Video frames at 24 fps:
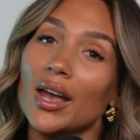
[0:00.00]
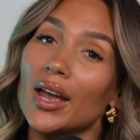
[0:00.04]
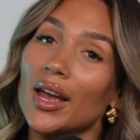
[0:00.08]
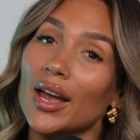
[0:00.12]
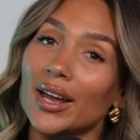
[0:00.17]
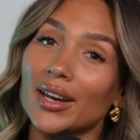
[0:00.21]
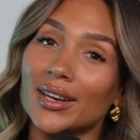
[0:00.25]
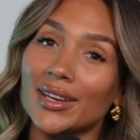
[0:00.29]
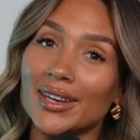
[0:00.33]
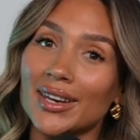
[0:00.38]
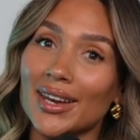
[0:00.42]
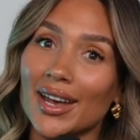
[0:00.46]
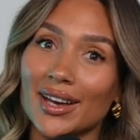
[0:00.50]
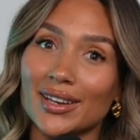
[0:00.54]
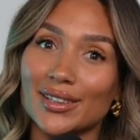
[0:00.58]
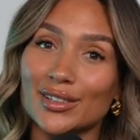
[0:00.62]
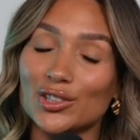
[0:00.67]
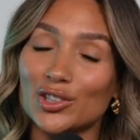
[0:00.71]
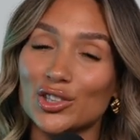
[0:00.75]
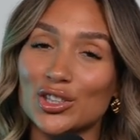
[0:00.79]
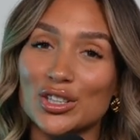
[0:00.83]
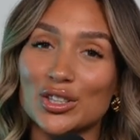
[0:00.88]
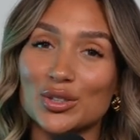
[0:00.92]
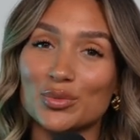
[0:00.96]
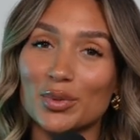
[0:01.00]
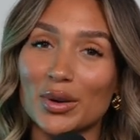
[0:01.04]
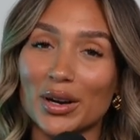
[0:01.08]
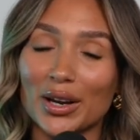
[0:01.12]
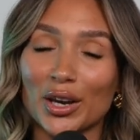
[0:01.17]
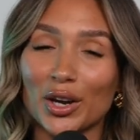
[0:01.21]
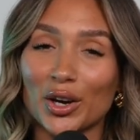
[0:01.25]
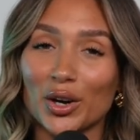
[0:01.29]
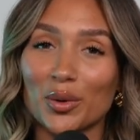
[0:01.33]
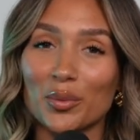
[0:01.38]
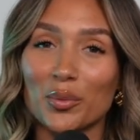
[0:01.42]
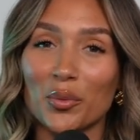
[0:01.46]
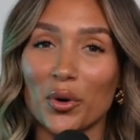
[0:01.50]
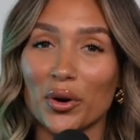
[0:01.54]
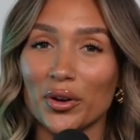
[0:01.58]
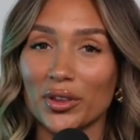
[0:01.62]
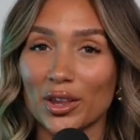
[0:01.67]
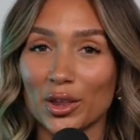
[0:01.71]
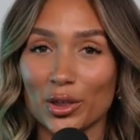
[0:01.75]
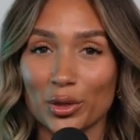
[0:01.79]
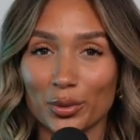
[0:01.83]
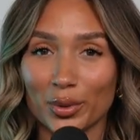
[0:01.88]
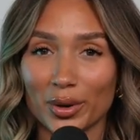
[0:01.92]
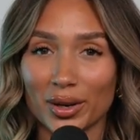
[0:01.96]
And yes, she's been here more
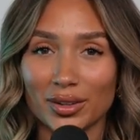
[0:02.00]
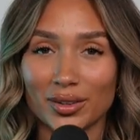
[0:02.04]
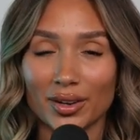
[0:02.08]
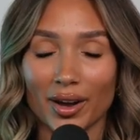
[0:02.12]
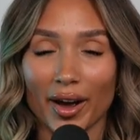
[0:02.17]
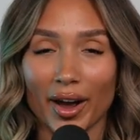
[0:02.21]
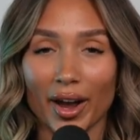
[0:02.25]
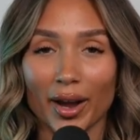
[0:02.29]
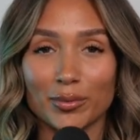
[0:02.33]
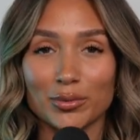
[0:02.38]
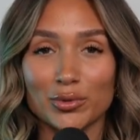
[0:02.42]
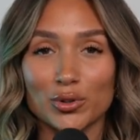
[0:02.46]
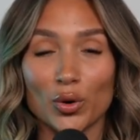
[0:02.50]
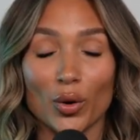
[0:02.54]
than 3 times,